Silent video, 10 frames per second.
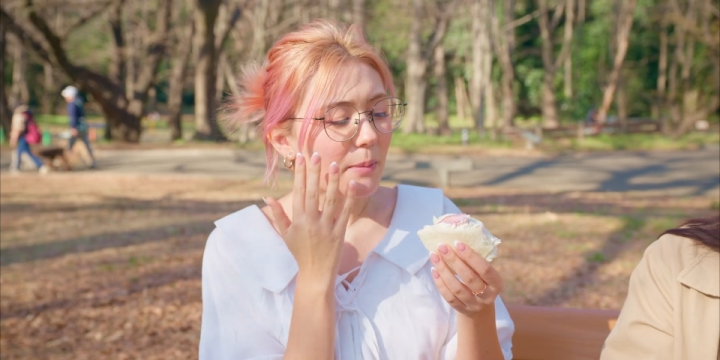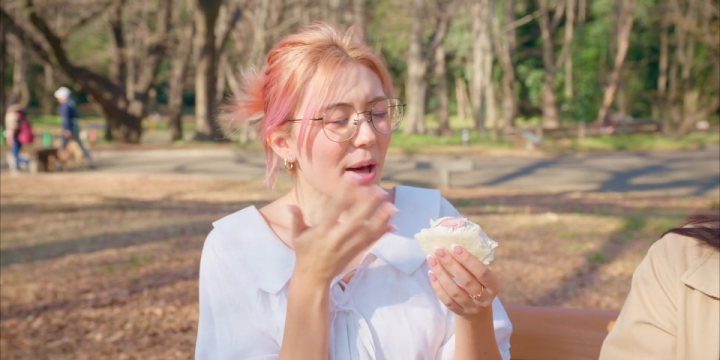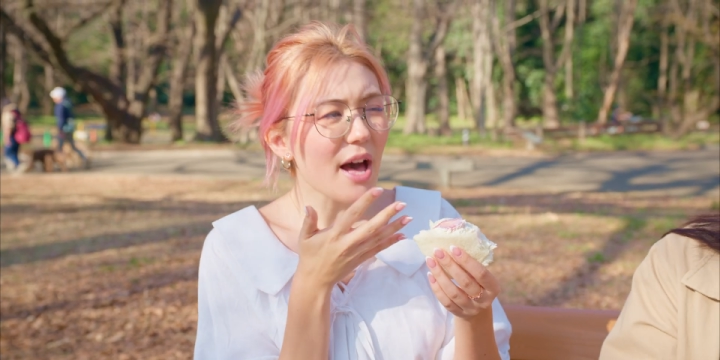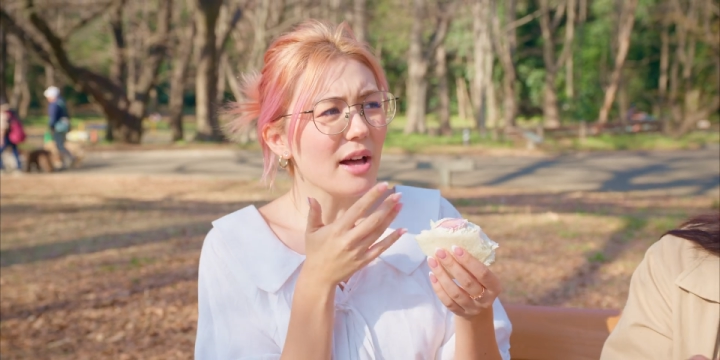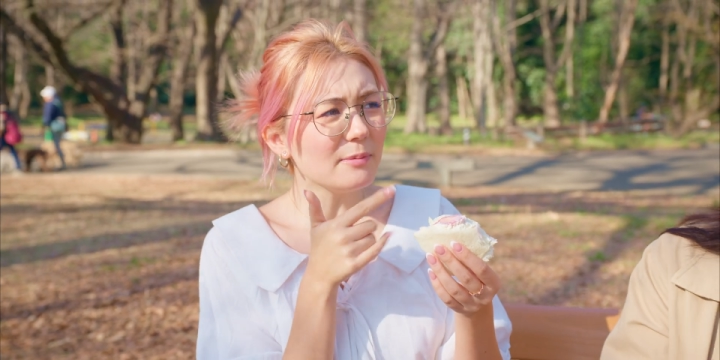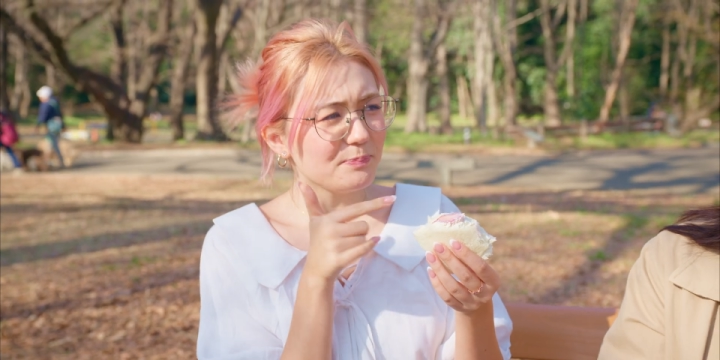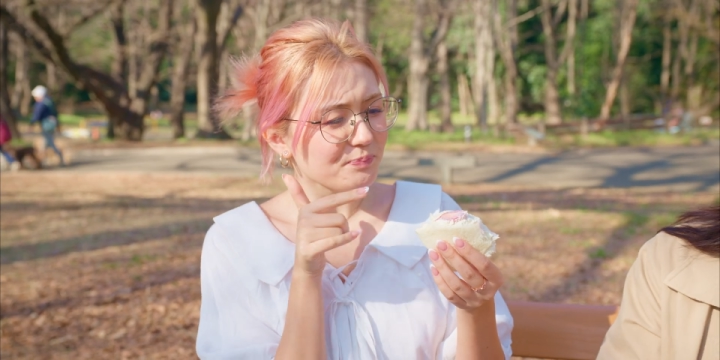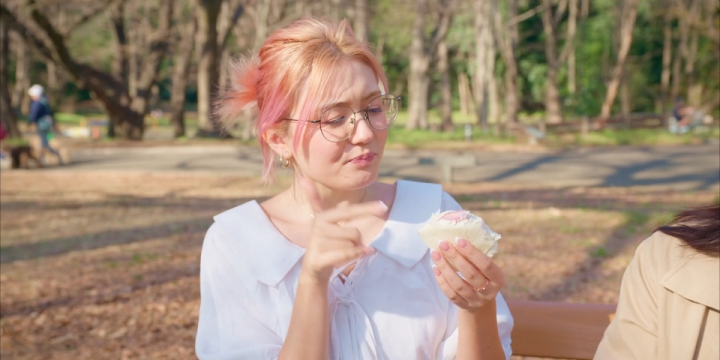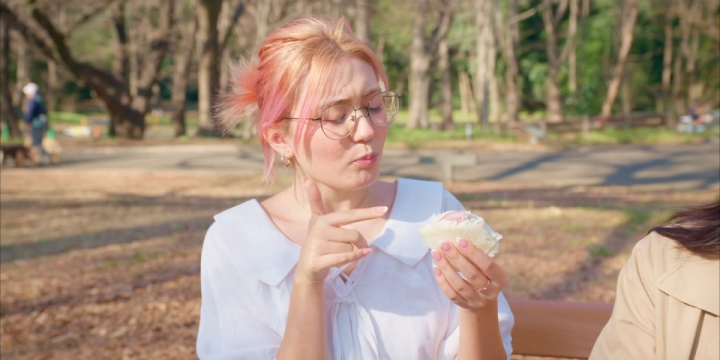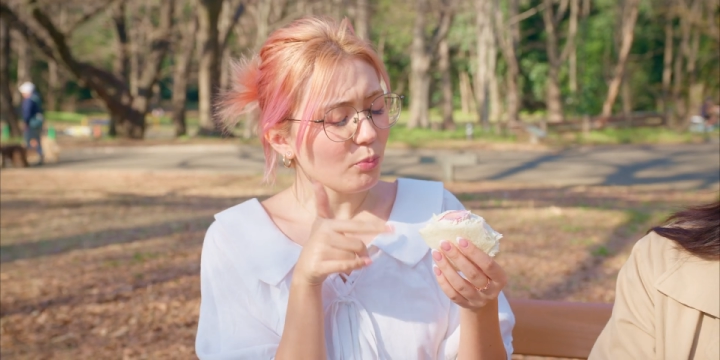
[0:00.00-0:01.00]
But
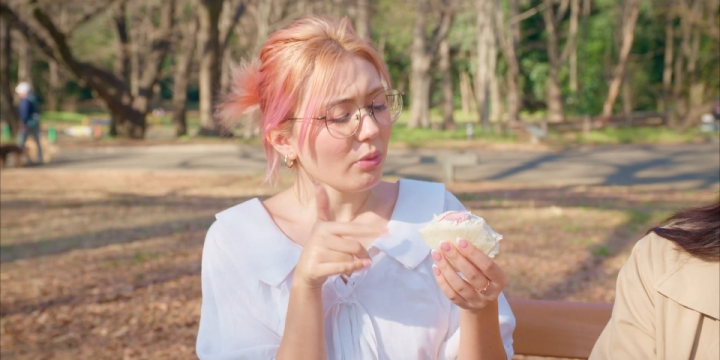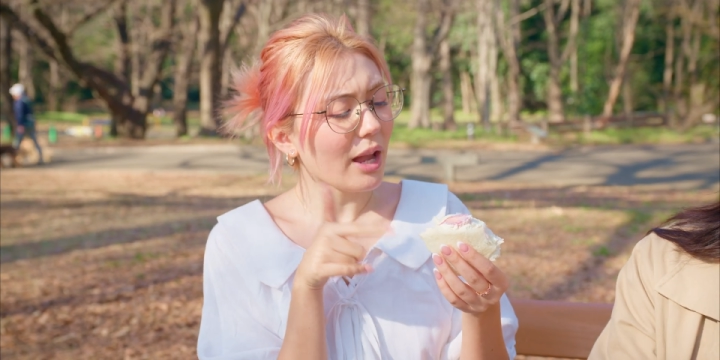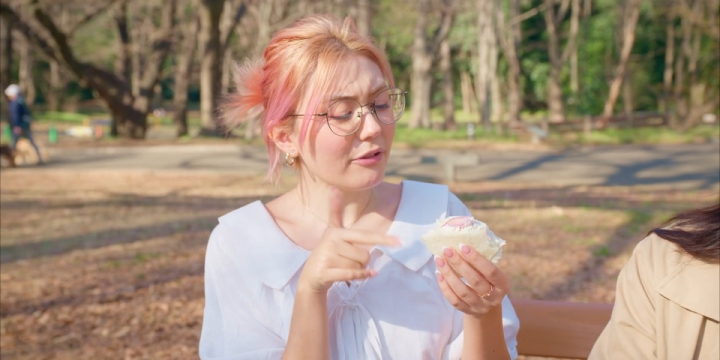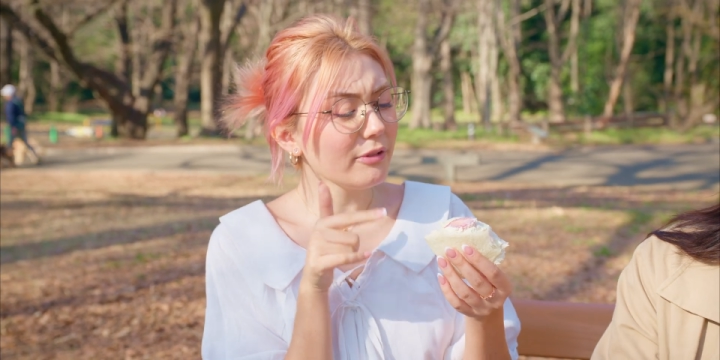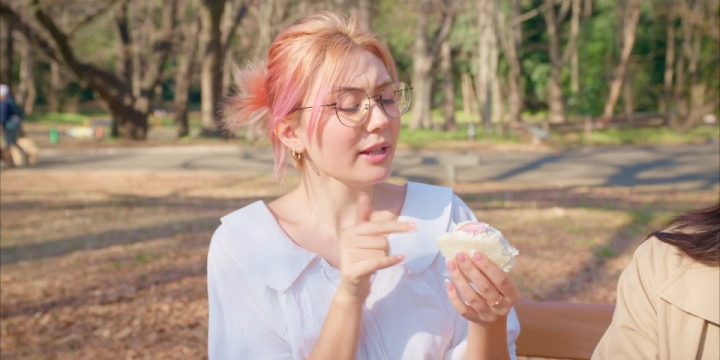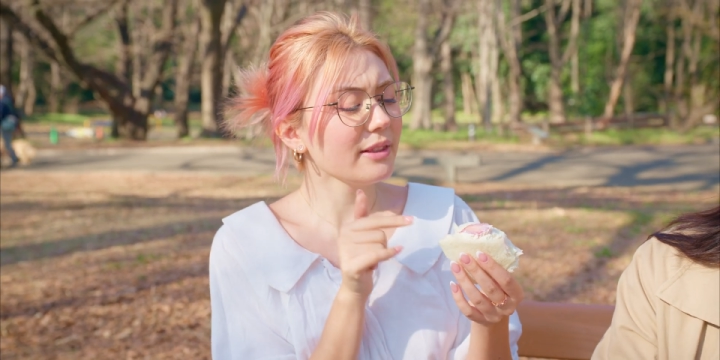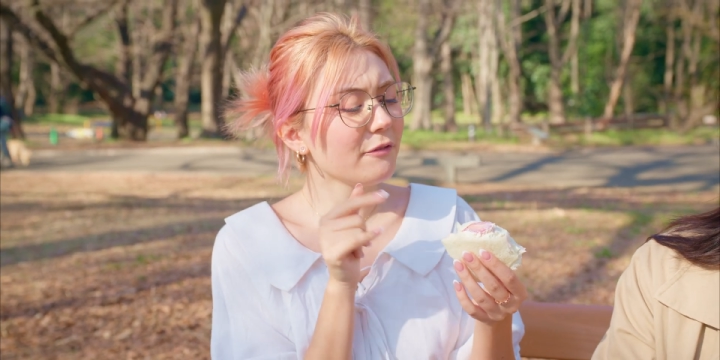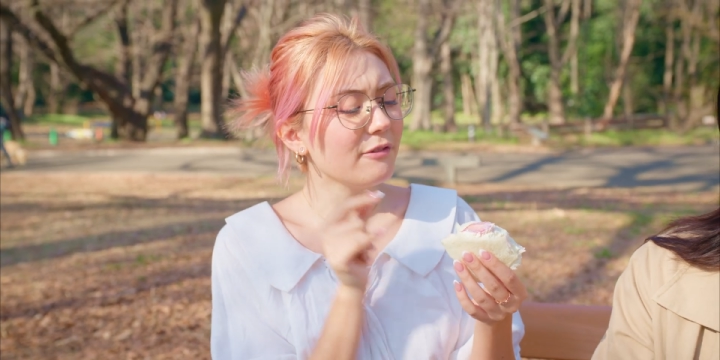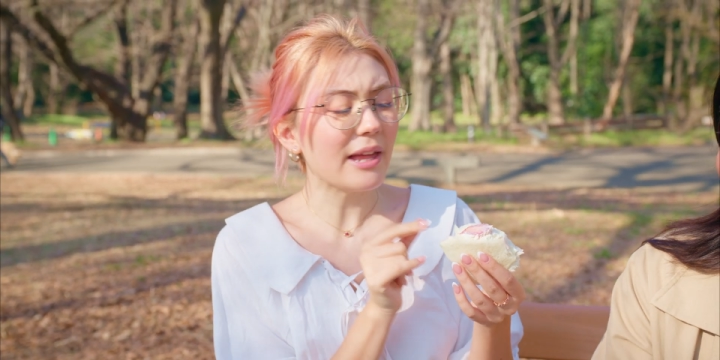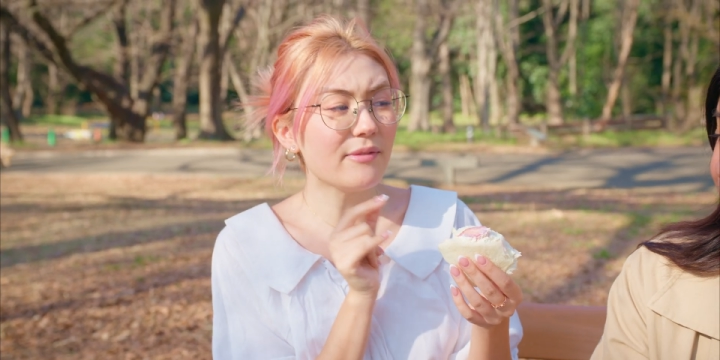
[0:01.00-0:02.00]
I really like the
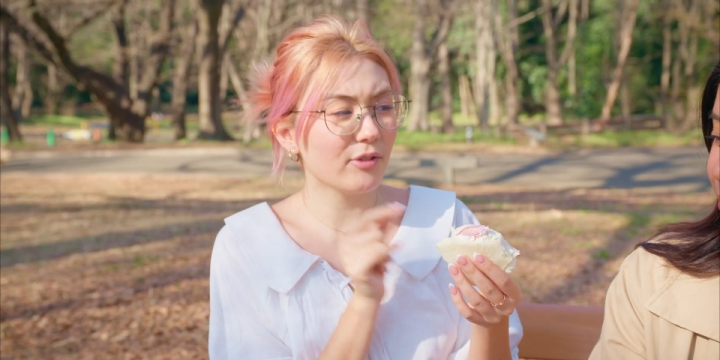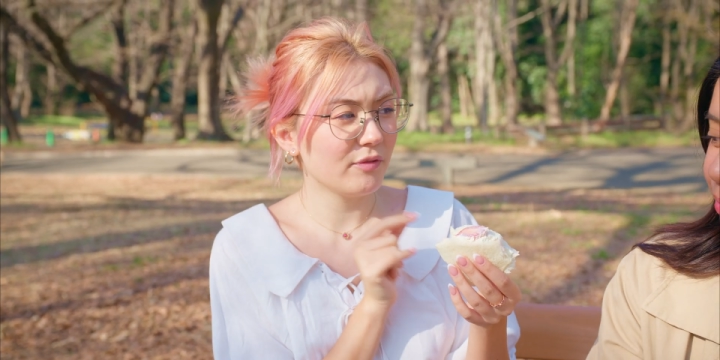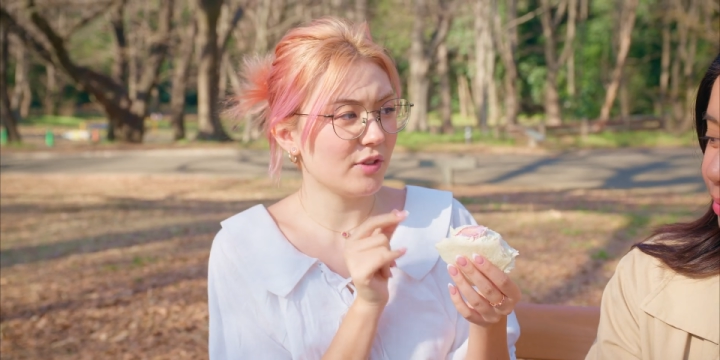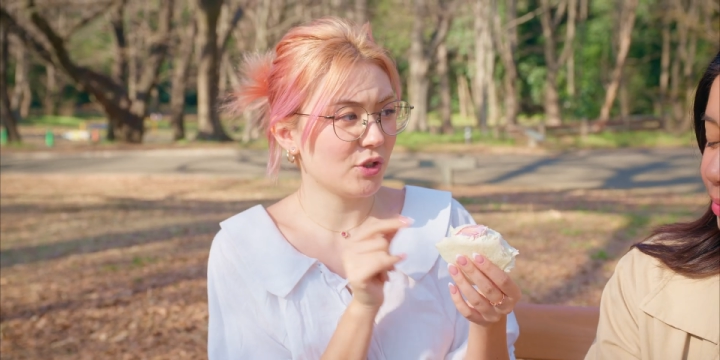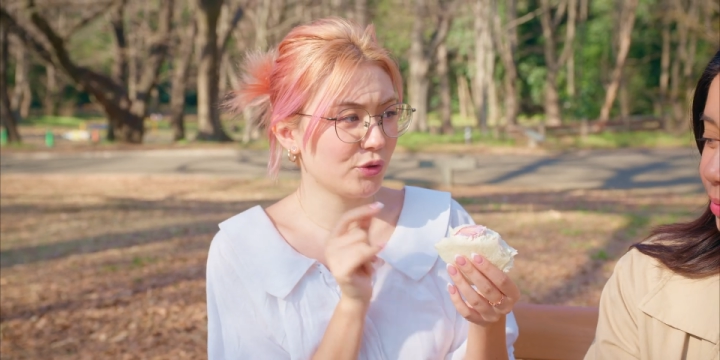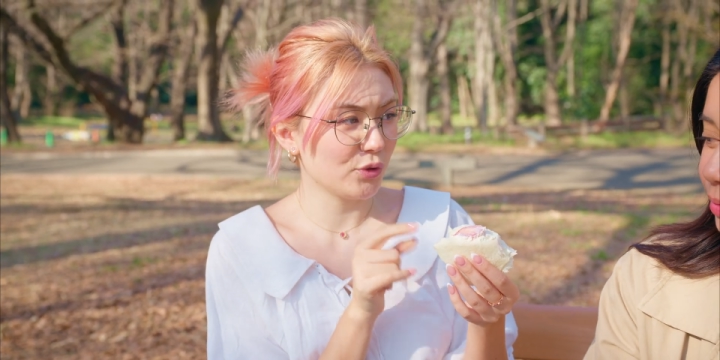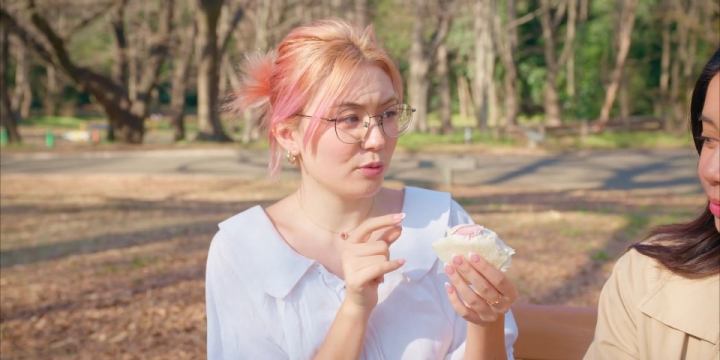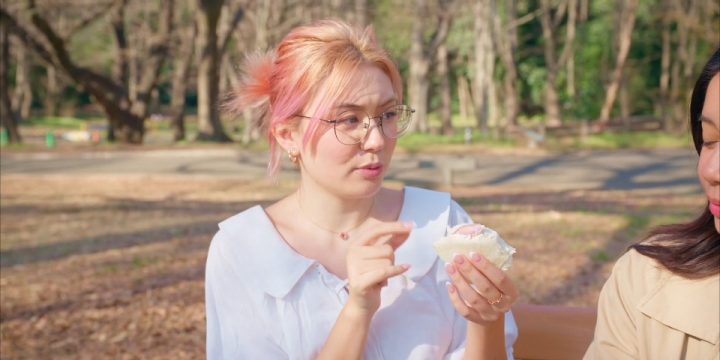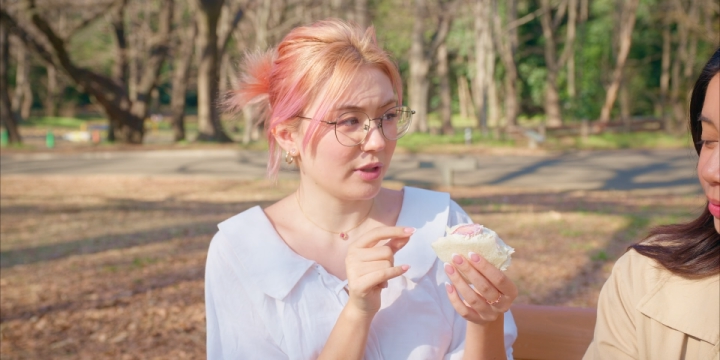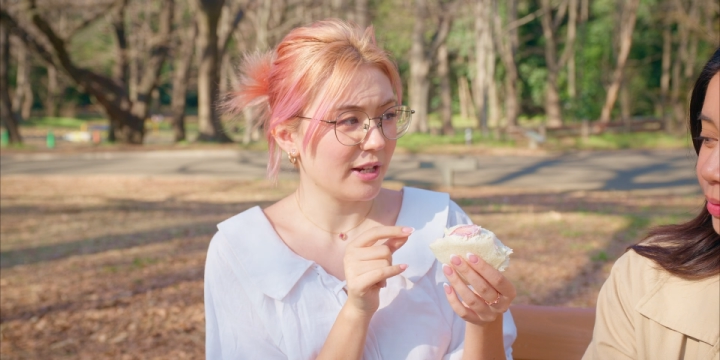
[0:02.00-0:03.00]
flavor of the
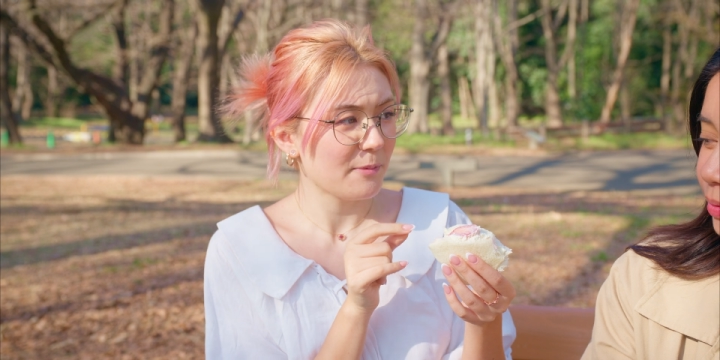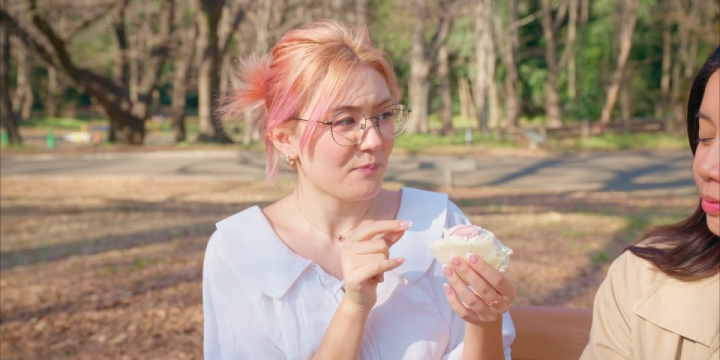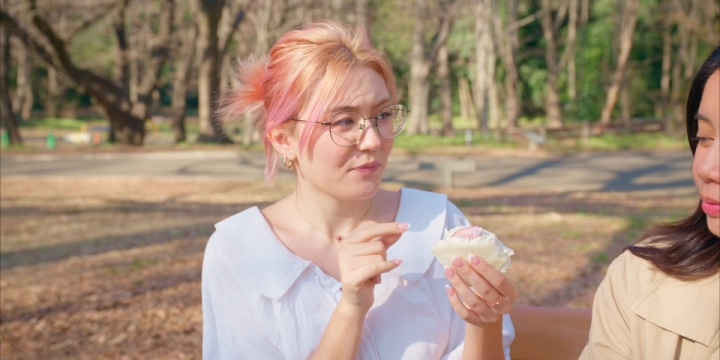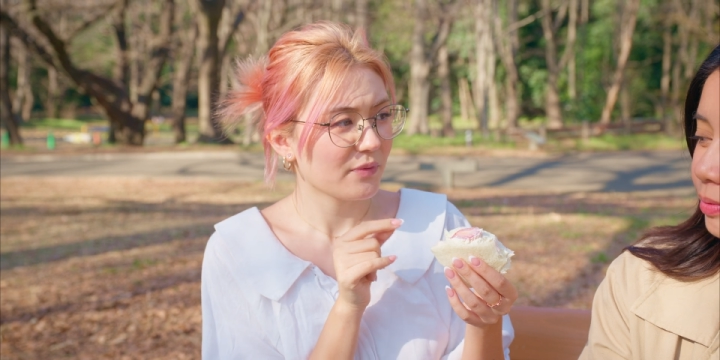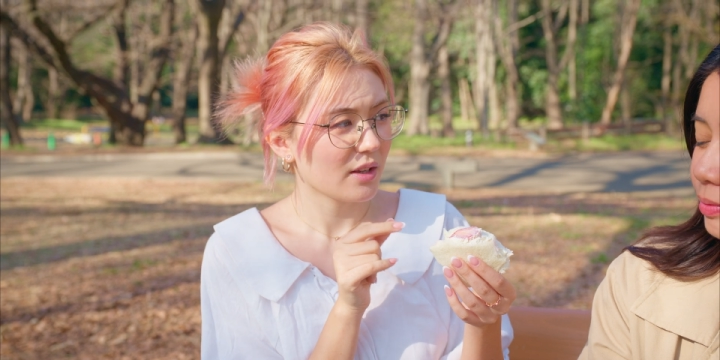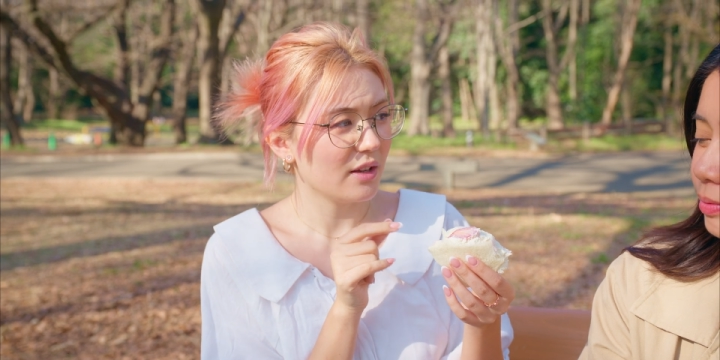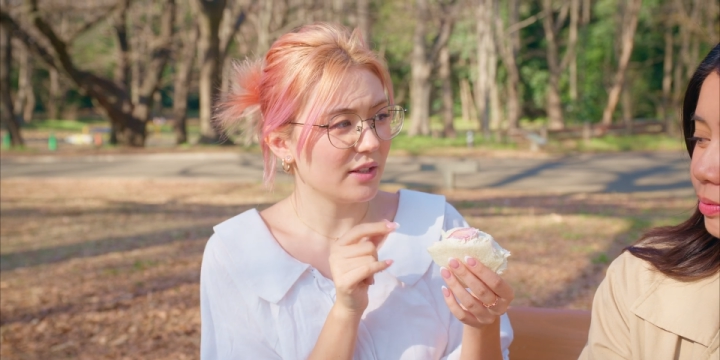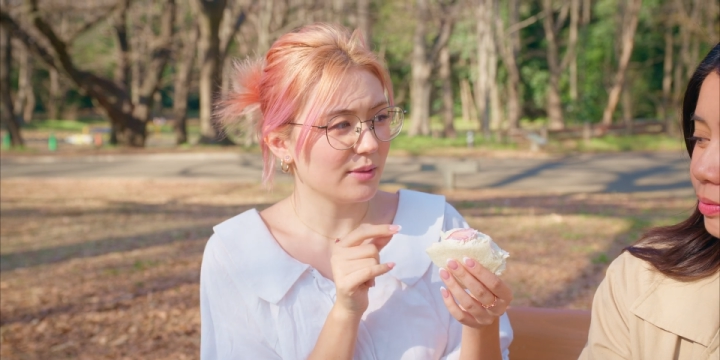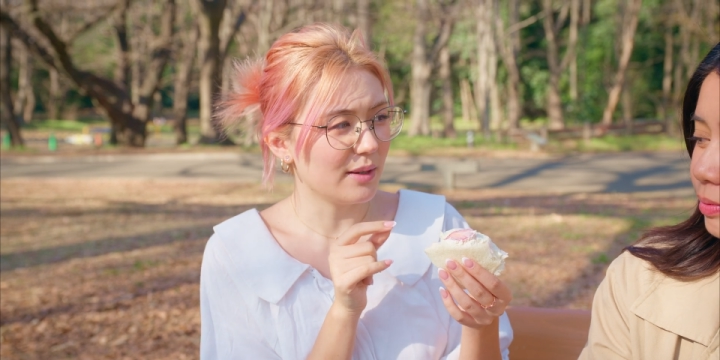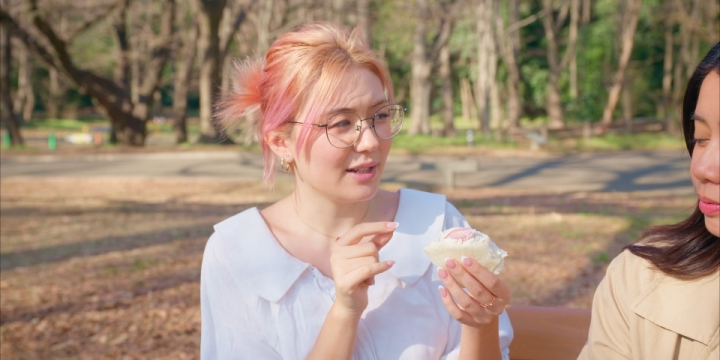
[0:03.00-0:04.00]
strawberry with this one.